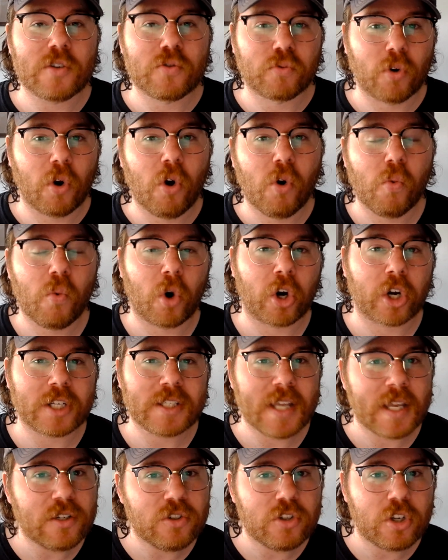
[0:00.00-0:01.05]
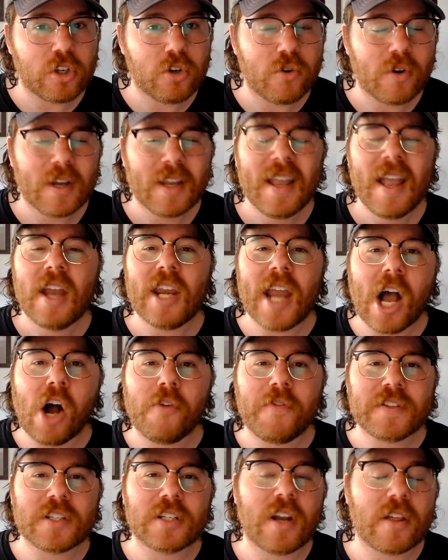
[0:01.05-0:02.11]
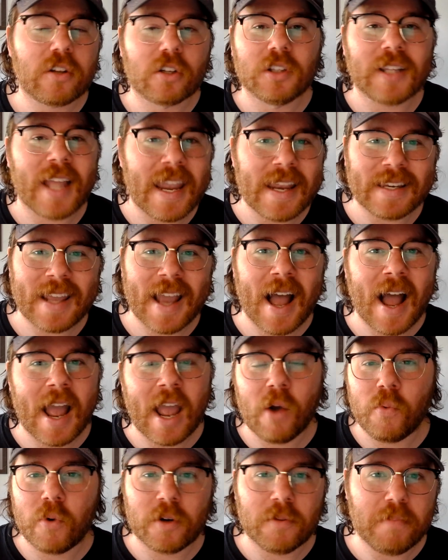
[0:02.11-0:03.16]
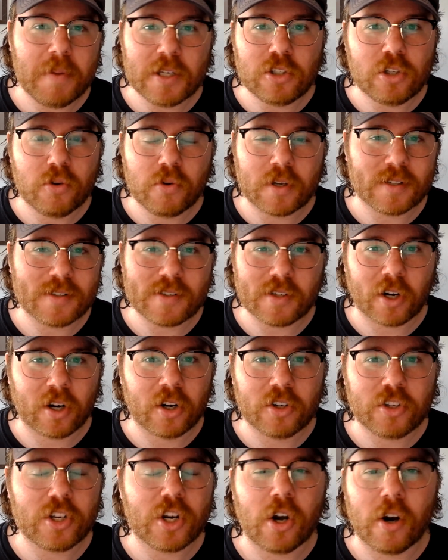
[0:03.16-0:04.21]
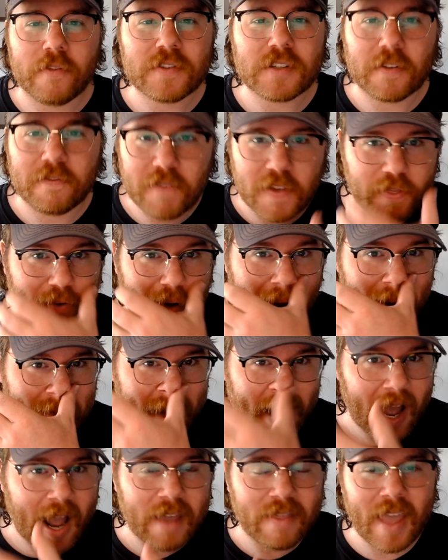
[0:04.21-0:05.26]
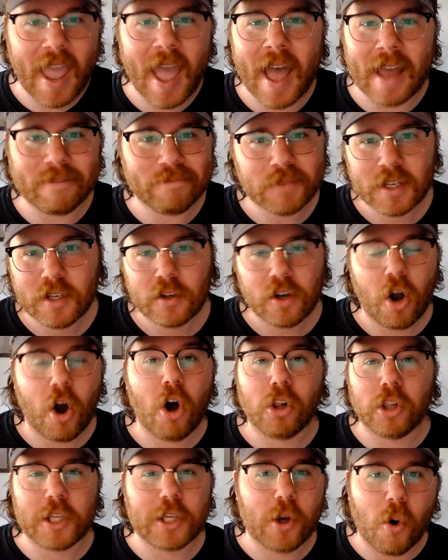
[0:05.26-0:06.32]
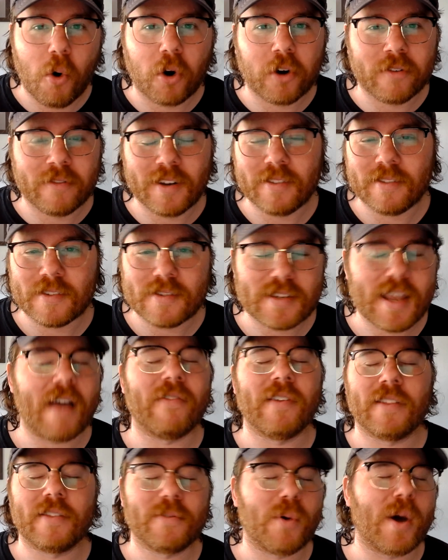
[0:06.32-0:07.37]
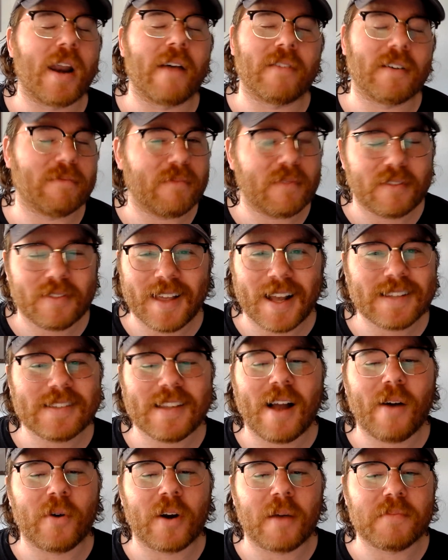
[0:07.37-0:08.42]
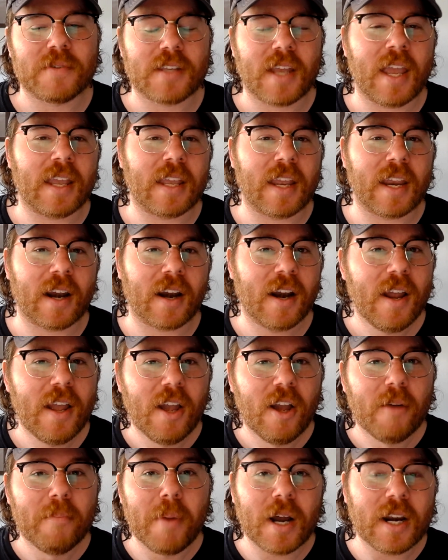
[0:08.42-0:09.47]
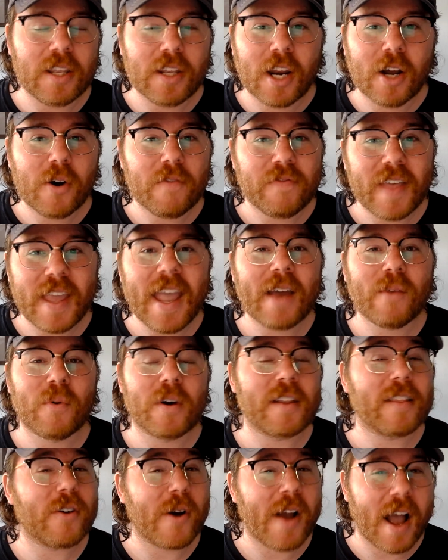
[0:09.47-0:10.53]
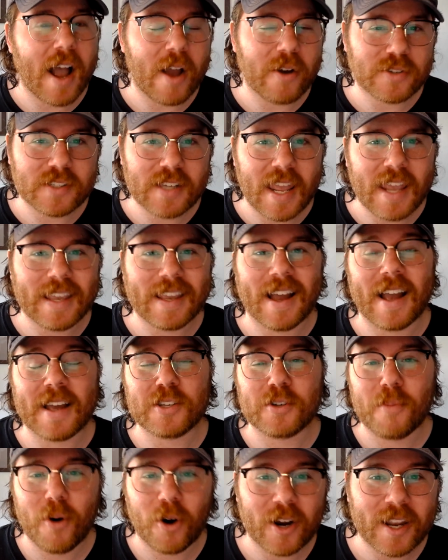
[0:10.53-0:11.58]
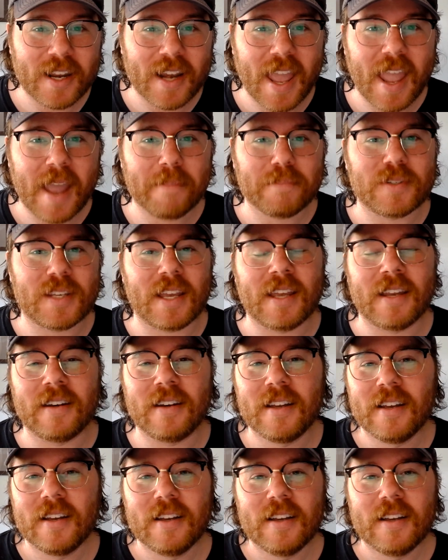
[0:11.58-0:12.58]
role worked into. Now, if it's another late guy, I wouldn't be too concerned. You know, if it's a fifth round guy, they add Ollie Gordon in the seventh, whatever. That's not what I'm saying here. But, you know, if they add one of the Ohio State guys, Omarion Hampton,